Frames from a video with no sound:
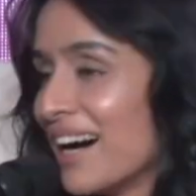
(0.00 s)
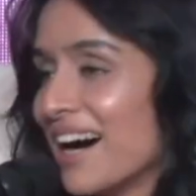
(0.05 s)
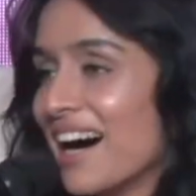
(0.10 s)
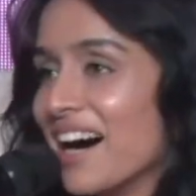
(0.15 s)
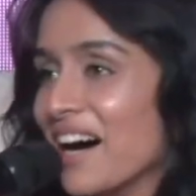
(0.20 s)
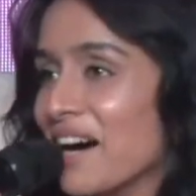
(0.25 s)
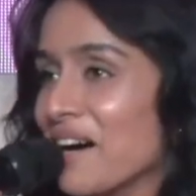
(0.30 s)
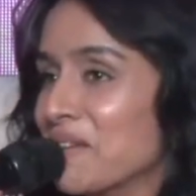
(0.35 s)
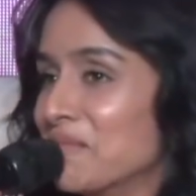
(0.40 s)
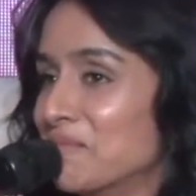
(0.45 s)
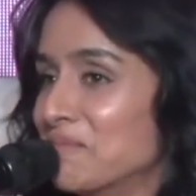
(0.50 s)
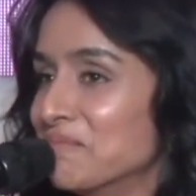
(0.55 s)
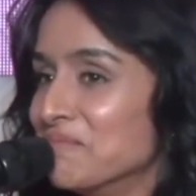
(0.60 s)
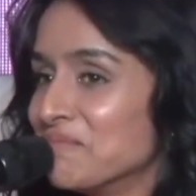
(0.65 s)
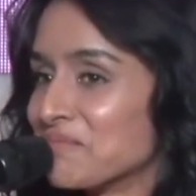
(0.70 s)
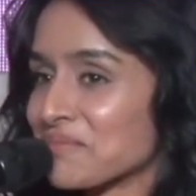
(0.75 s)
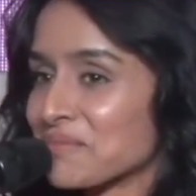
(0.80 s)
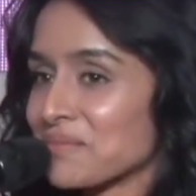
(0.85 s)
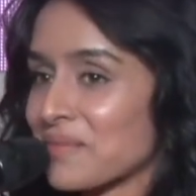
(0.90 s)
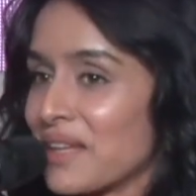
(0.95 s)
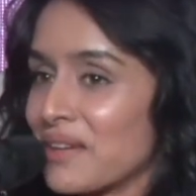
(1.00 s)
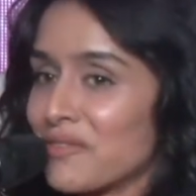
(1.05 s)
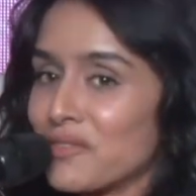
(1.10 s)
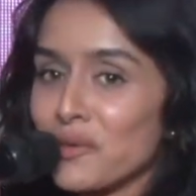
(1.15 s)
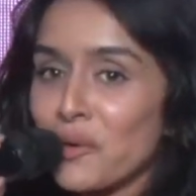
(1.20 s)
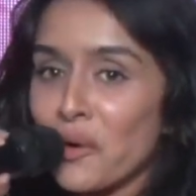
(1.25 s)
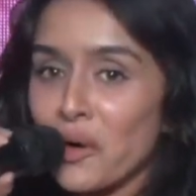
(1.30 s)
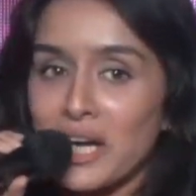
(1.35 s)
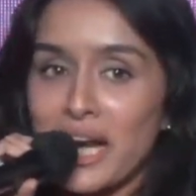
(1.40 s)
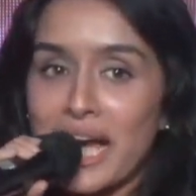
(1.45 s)
Uh, if
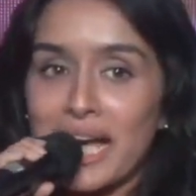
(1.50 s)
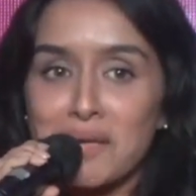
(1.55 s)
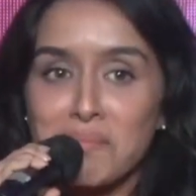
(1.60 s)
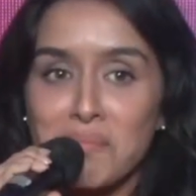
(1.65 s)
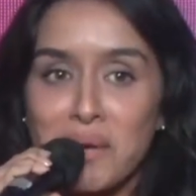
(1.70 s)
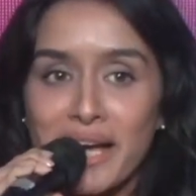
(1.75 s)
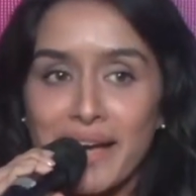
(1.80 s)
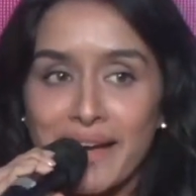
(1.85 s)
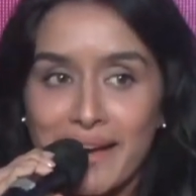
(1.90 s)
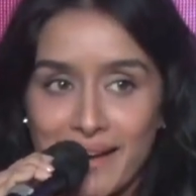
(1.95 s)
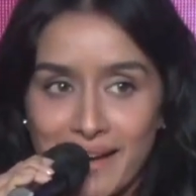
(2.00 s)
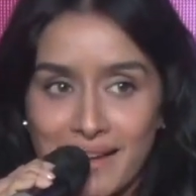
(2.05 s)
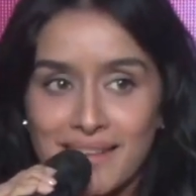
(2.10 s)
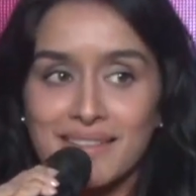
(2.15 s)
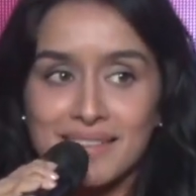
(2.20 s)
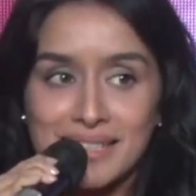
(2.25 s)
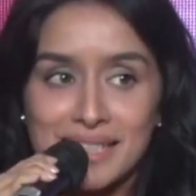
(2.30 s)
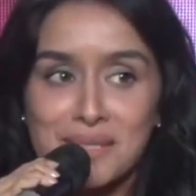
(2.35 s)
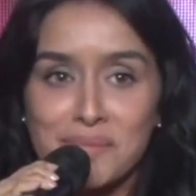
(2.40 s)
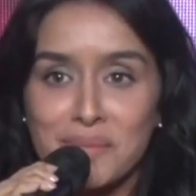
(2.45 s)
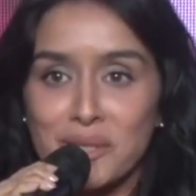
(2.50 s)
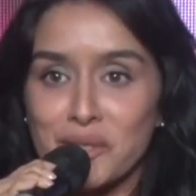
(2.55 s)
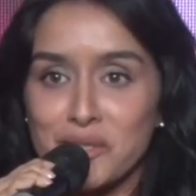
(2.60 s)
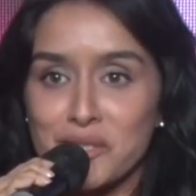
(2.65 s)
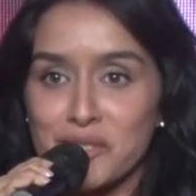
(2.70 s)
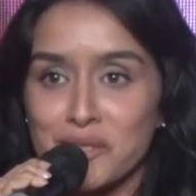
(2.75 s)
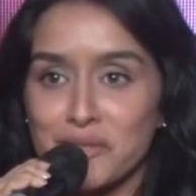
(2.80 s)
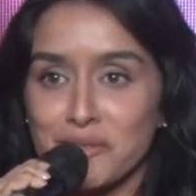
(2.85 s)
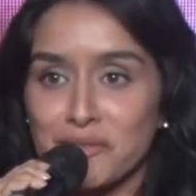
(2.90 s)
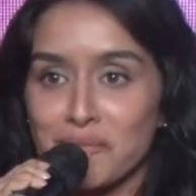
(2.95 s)
you all like my hair, it's
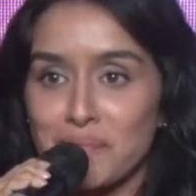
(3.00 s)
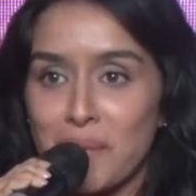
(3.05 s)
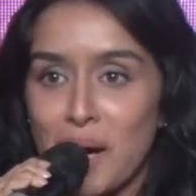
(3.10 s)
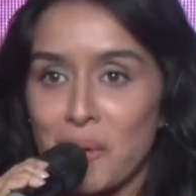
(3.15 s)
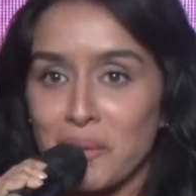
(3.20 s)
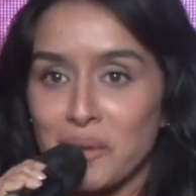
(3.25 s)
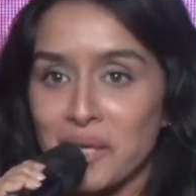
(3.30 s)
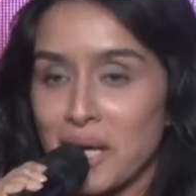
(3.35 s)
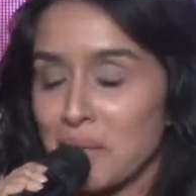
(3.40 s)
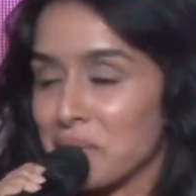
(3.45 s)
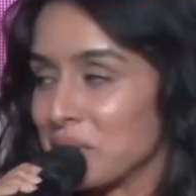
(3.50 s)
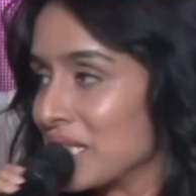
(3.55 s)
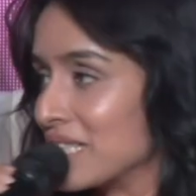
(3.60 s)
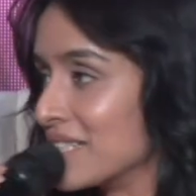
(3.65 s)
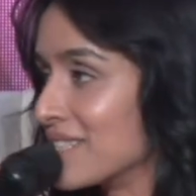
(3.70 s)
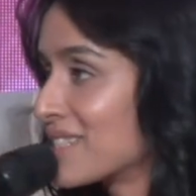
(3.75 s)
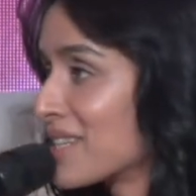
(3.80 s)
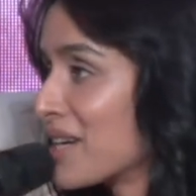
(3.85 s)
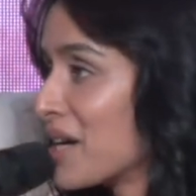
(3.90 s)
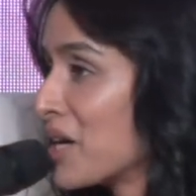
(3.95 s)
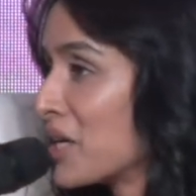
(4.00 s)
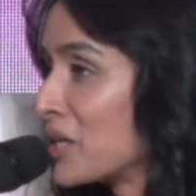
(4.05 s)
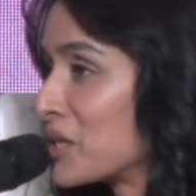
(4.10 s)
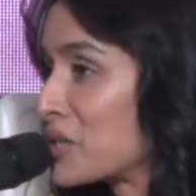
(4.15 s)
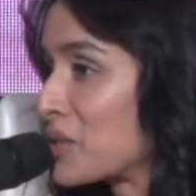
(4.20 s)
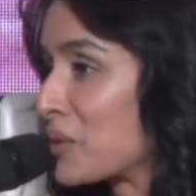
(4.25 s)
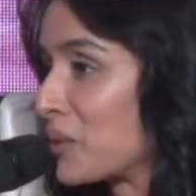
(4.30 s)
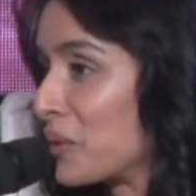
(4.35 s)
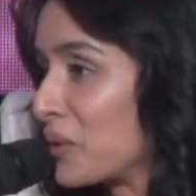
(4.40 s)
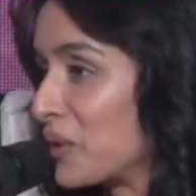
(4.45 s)
because of power gummies.
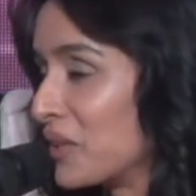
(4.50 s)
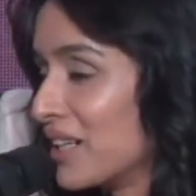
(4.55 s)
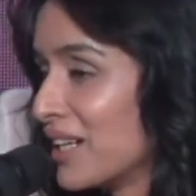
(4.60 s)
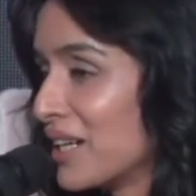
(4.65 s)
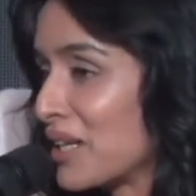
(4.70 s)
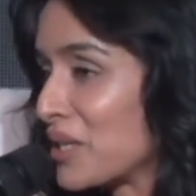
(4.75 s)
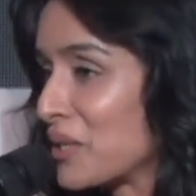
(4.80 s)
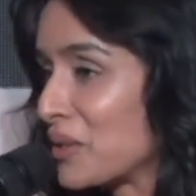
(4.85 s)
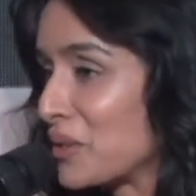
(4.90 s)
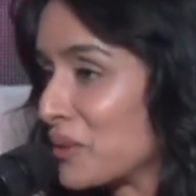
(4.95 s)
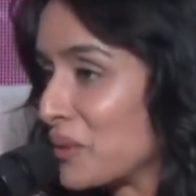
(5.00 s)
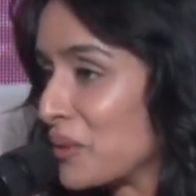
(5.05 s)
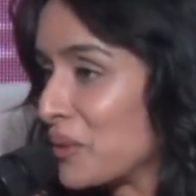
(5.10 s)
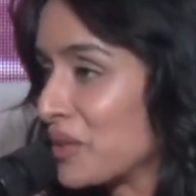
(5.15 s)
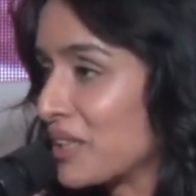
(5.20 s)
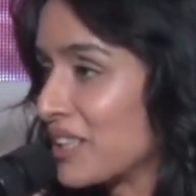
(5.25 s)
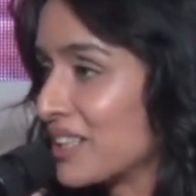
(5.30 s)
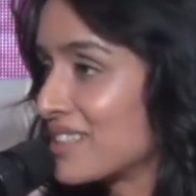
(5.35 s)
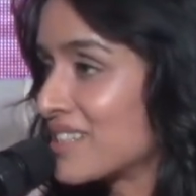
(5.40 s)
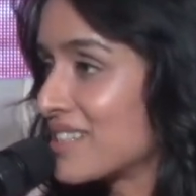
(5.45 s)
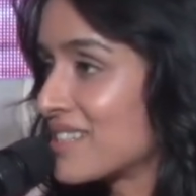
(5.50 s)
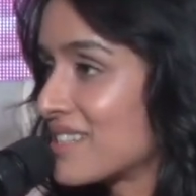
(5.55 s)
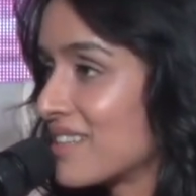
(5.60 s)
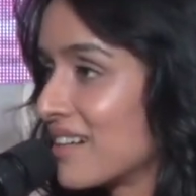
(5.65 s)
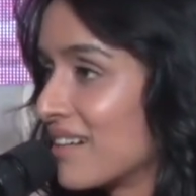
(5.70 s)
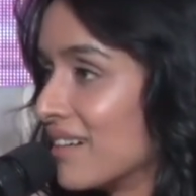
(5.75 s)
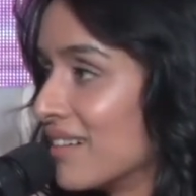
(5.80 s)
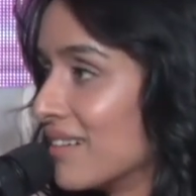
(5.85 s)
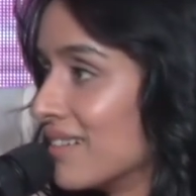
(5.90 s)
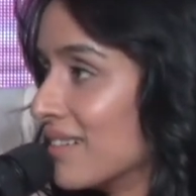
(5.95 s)
So, you know, it's,
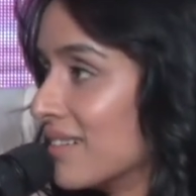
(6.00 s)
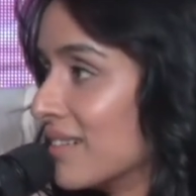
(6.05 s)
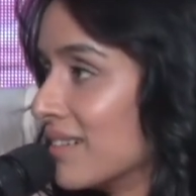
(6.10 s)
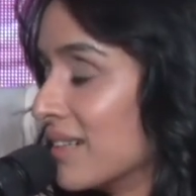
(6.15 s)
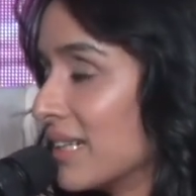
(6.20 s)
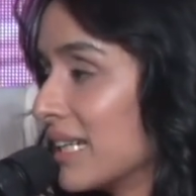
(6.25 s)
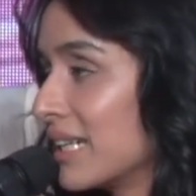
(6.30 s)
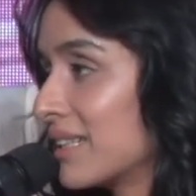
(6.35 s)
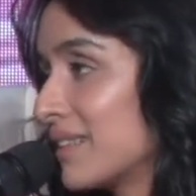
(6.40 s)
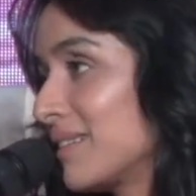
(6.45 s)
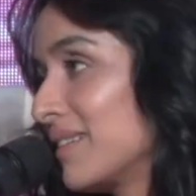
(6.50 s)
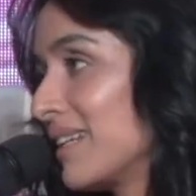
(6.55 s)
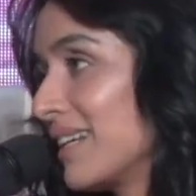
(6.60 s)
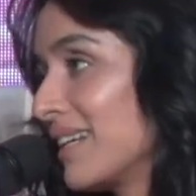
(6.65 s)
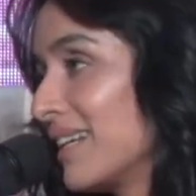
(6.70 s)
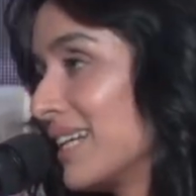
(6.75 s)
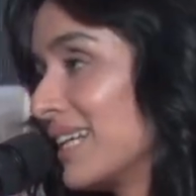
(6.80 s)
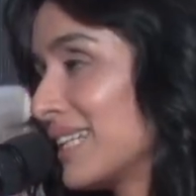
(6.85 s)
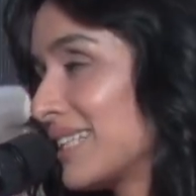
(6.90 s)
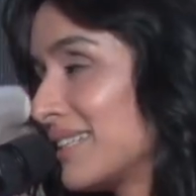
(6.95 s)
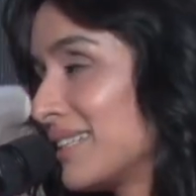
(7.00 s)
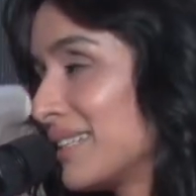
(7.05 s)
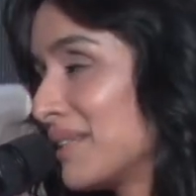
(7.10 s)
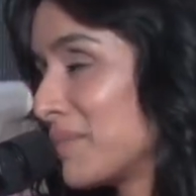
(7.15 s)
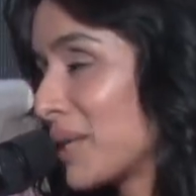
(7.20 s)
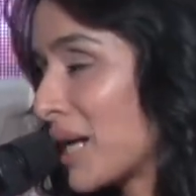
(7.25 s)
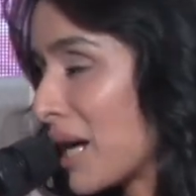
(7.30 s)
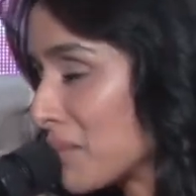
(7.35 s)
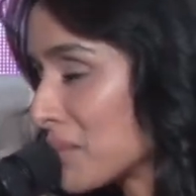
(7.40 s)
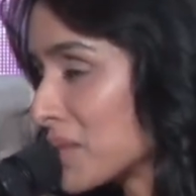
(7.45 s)
uh, uh, it, it
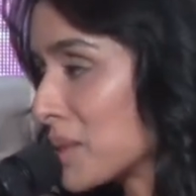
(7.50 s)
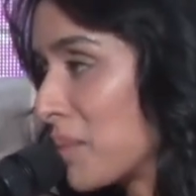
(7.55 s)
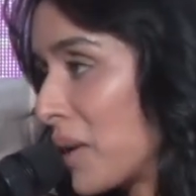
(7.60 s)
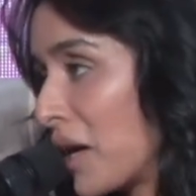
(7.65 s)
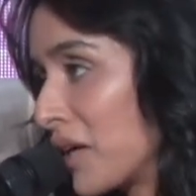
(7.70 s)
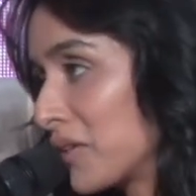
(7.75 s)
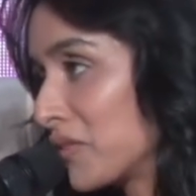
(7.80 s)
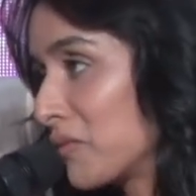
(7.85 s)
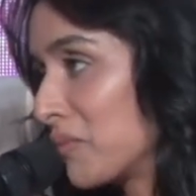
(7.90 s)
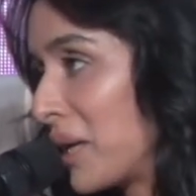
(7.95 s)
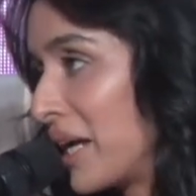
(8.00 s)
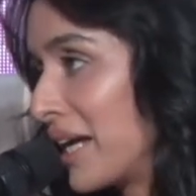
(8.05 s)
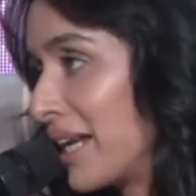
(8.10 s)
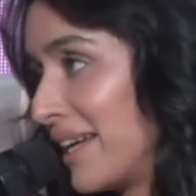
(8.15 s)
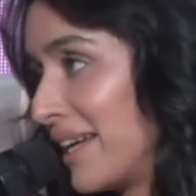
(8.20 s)
becomes a part of my